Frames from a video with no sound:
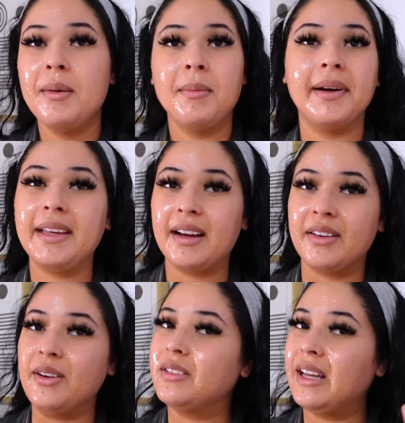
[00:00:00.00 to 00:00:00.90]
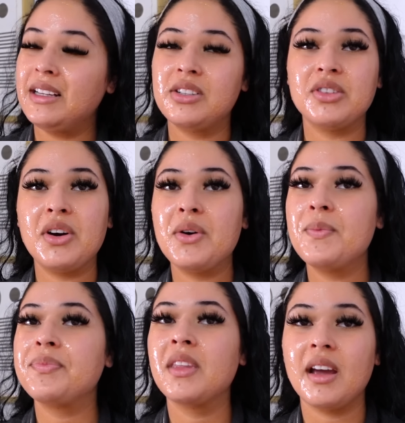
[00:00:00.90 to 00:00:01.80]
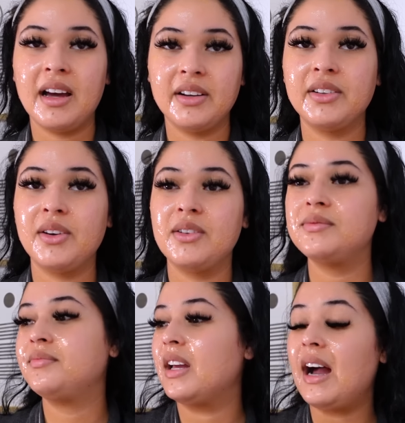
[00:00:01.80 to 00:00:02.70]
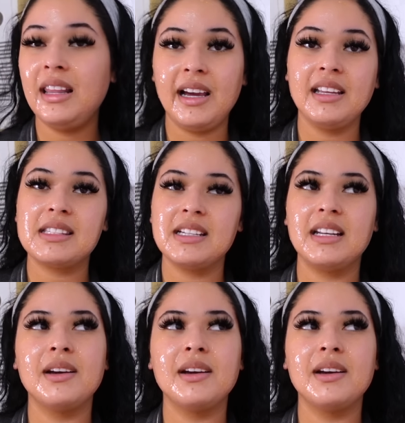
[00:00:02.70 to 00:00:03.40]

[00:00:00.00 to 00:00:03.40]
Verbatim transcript: But yeah, girl, that show, I don't know. I liked it.